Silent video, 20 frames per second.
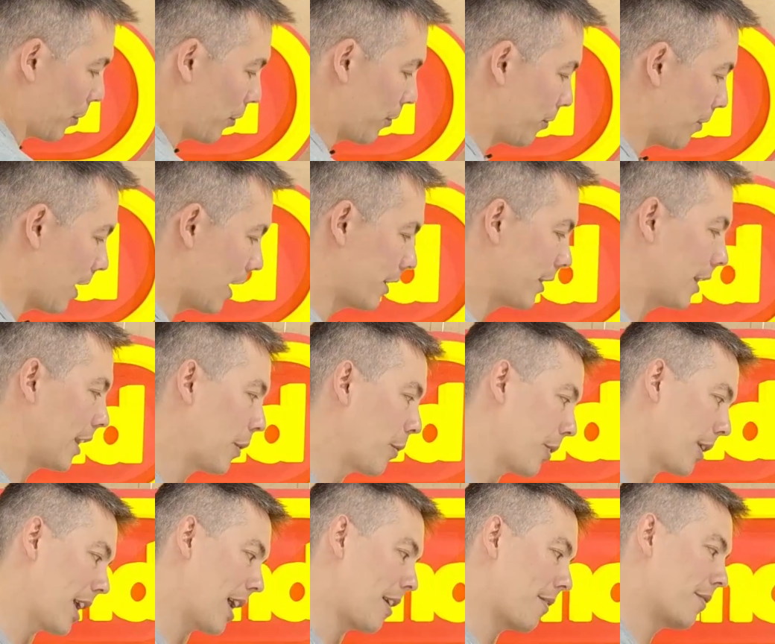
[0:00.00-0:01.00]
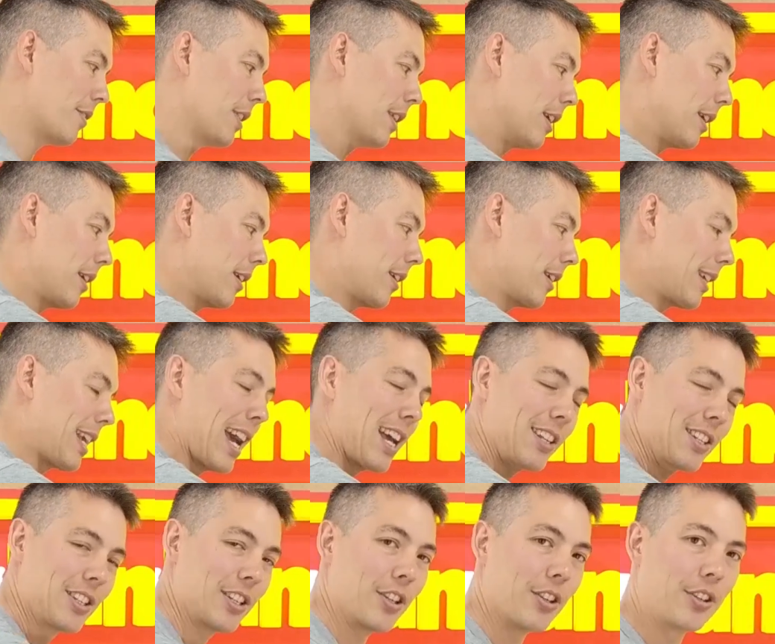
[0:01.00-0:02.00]
of people find that they want to have the
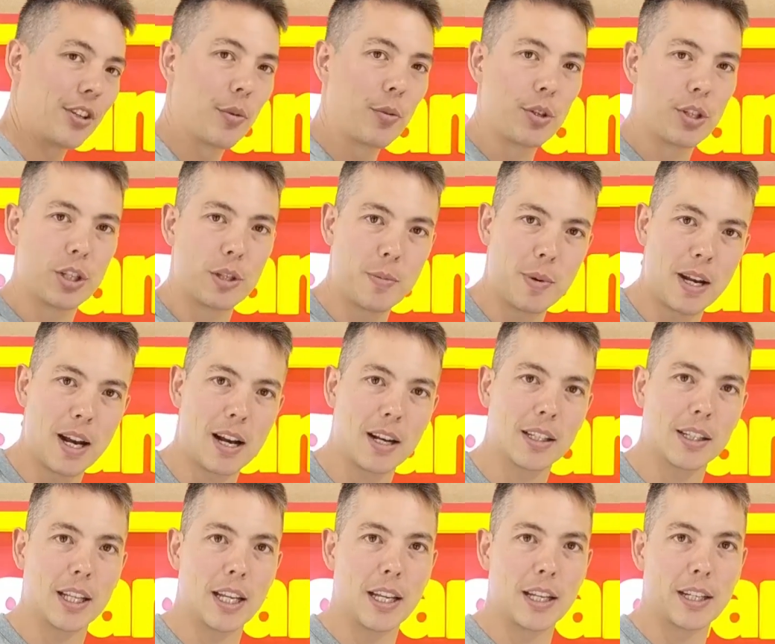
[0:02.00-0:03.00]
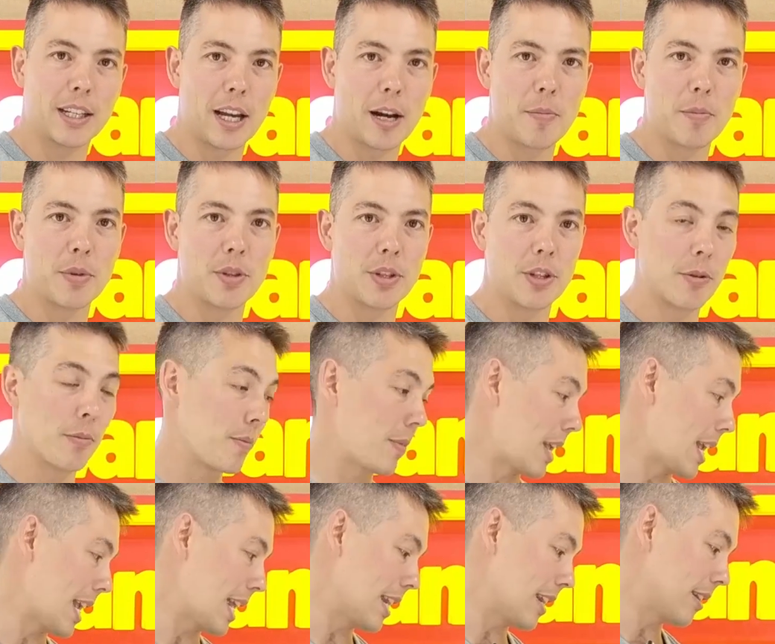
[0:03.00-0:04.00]
gas cylinder, which is a bit ugly and
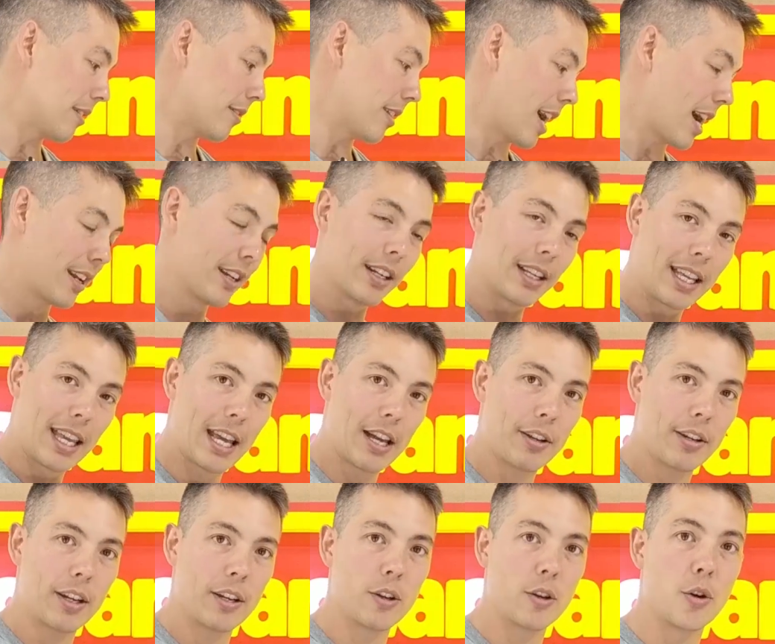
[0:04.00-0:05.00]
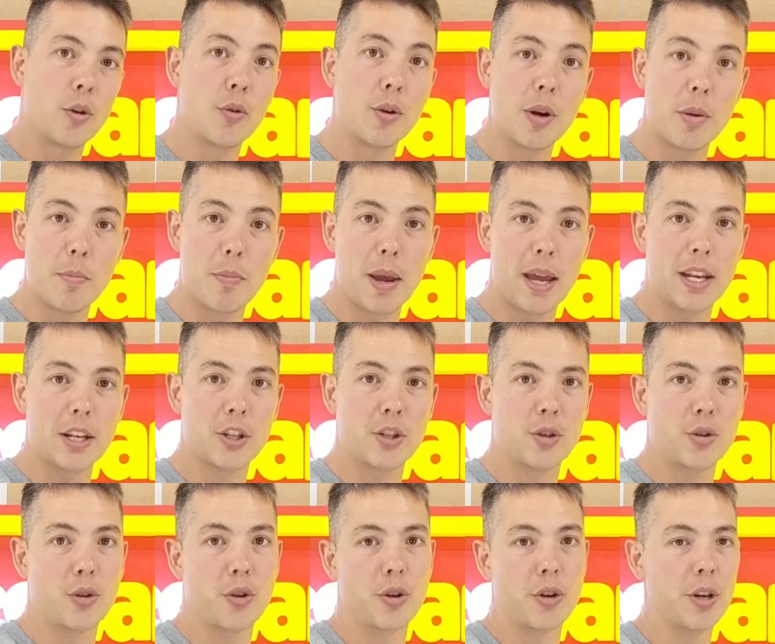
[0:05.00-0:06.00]
cumbersome, hidden under counter or in a
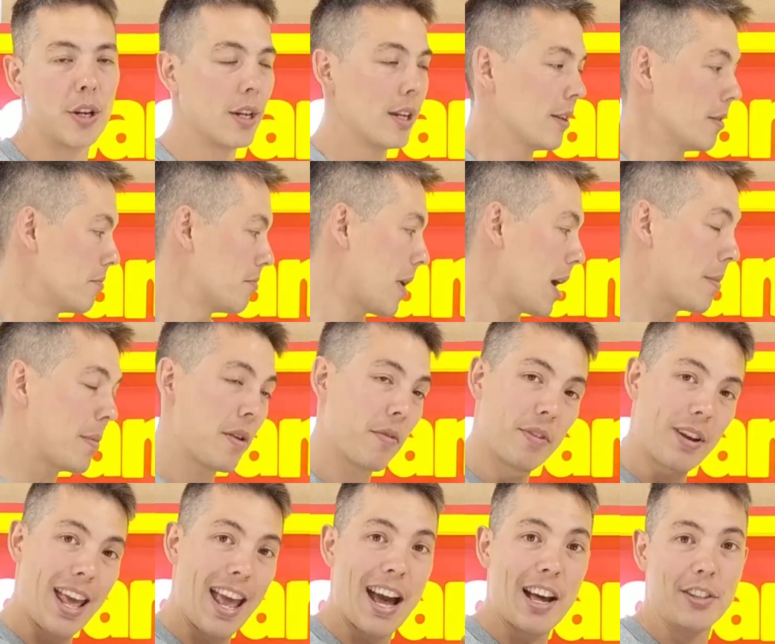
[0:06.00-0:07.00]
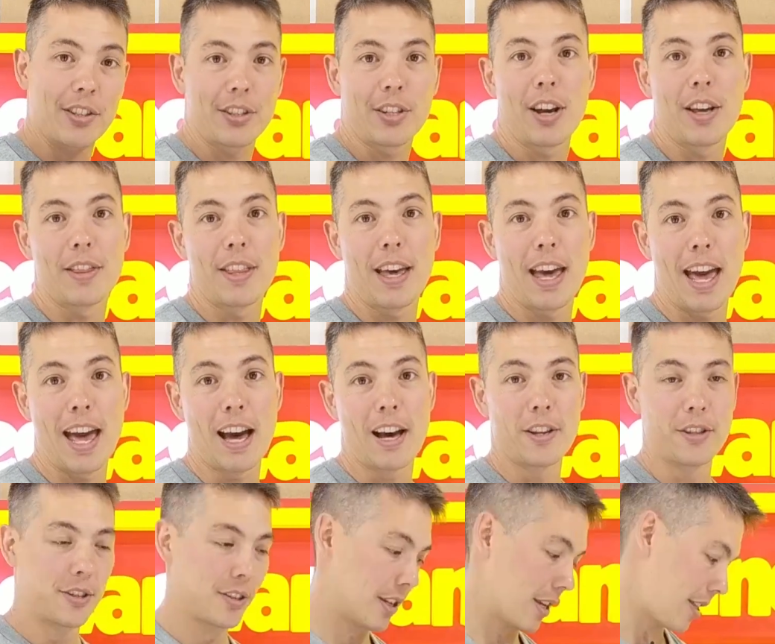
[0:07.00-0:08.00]
bench or maybe even outside the
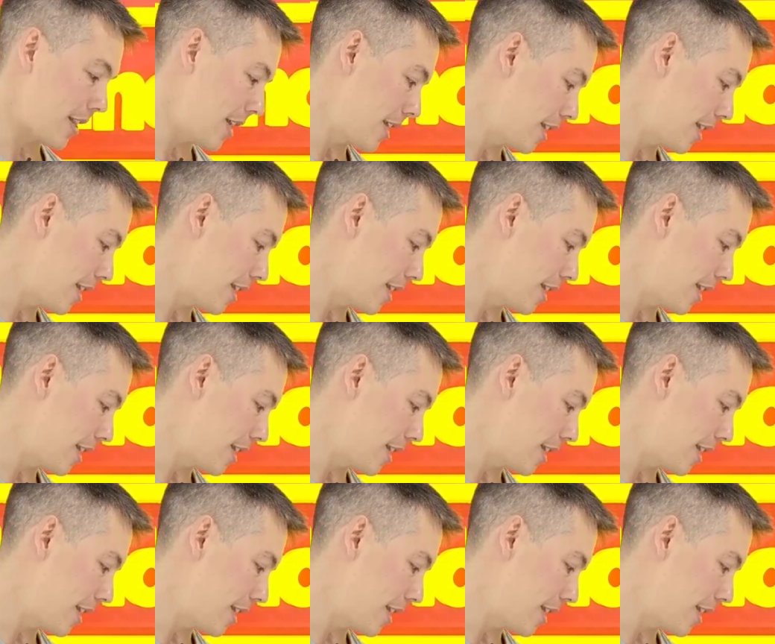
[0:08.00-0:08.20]
house,